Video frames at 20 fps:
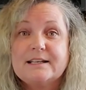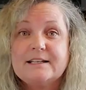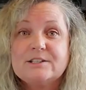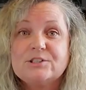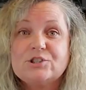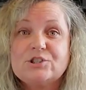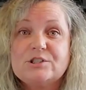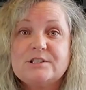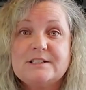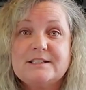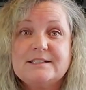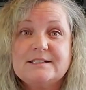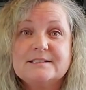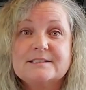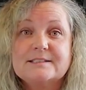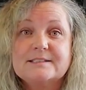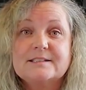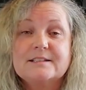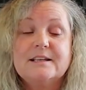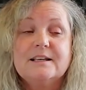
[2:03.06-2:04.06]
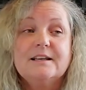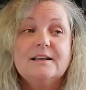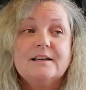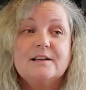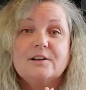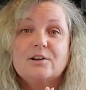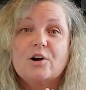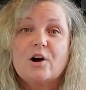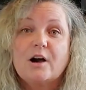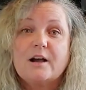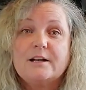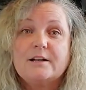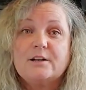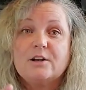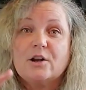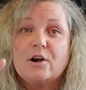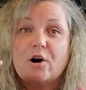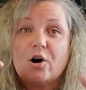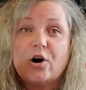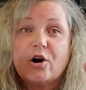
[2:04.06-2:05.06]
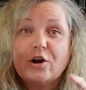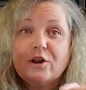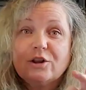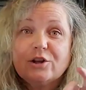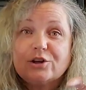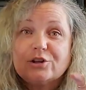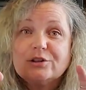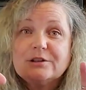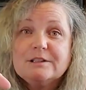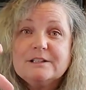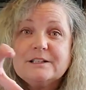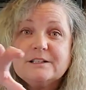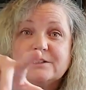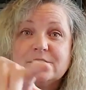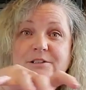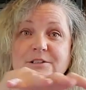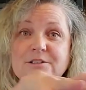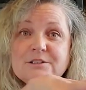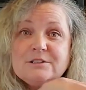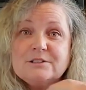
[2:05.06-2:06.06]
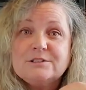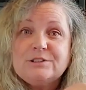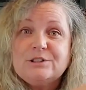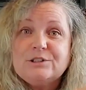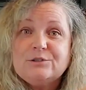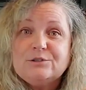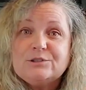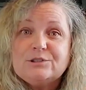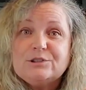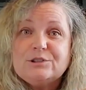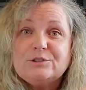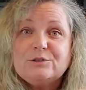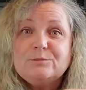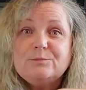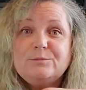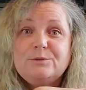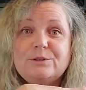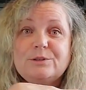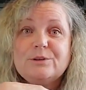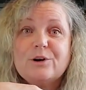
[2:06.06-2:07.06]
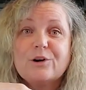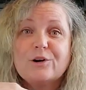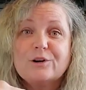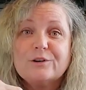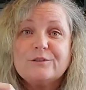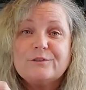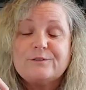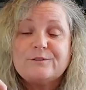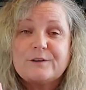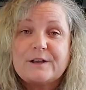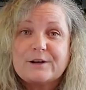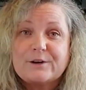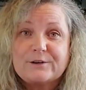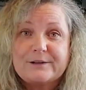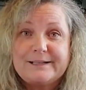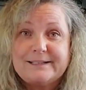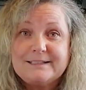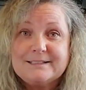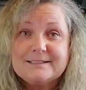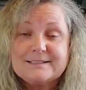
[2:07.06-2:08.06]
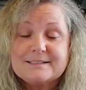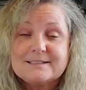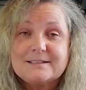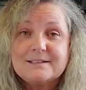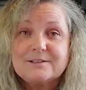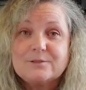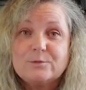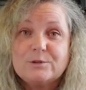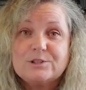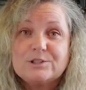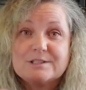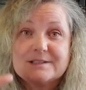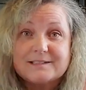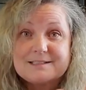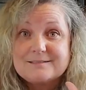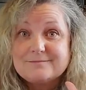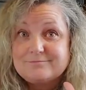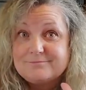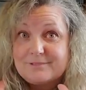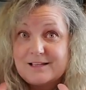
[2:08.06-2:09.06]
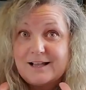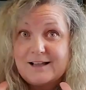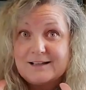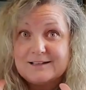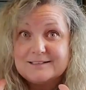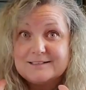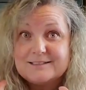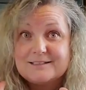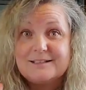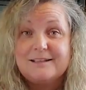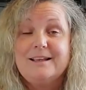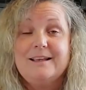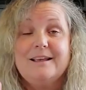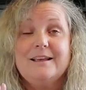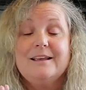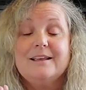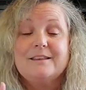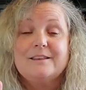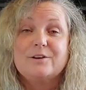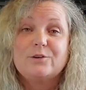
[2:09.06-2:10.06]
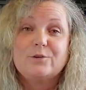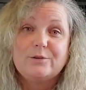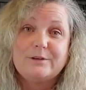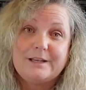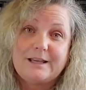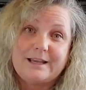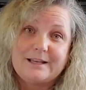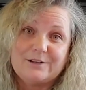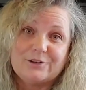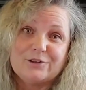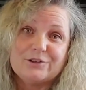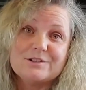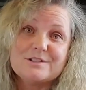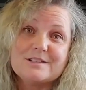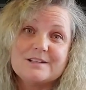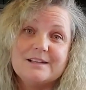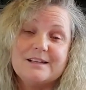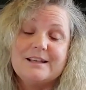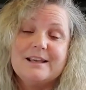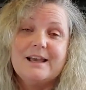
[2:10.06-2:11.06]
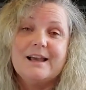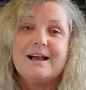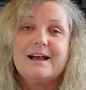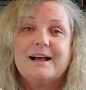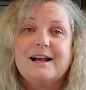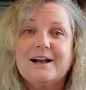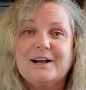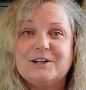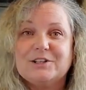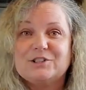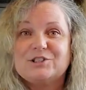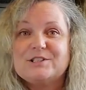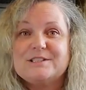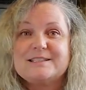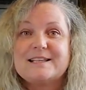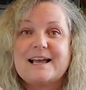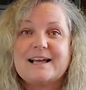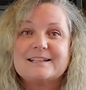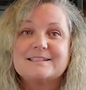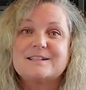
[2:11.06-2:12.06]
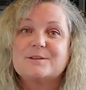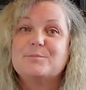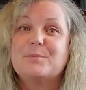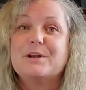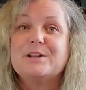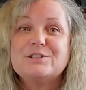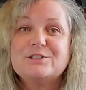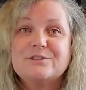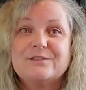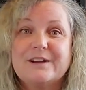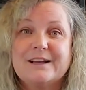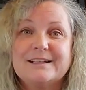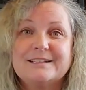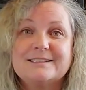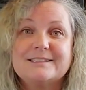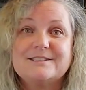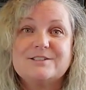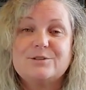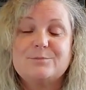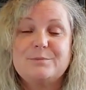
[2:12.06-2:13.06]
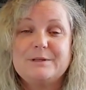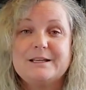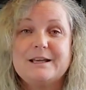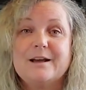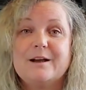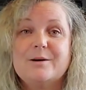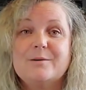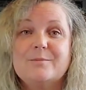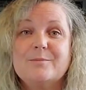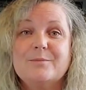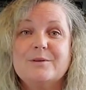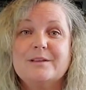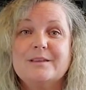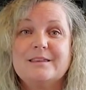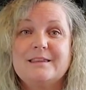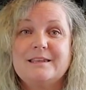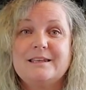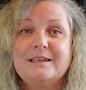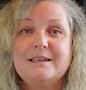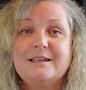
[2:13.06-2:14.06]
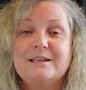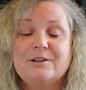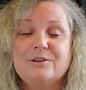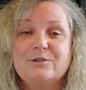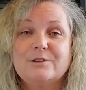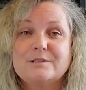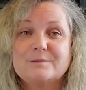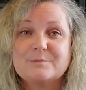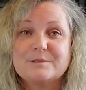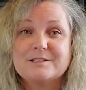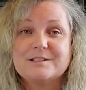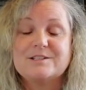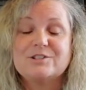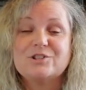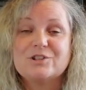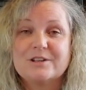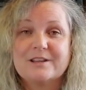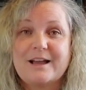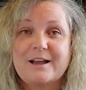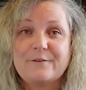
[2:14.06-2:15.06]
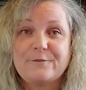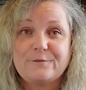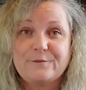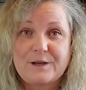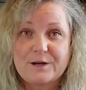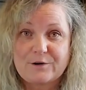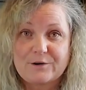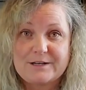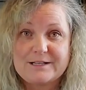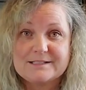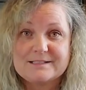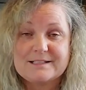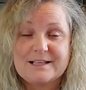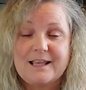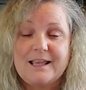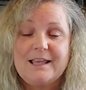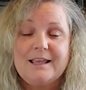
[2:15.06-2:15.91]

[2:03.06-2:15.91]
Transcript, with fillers: is she's gotten all her little YouTube yarn fairies, which is us, the creators. Uh, she's asked a bunch of us to become the Christmas in July fairies.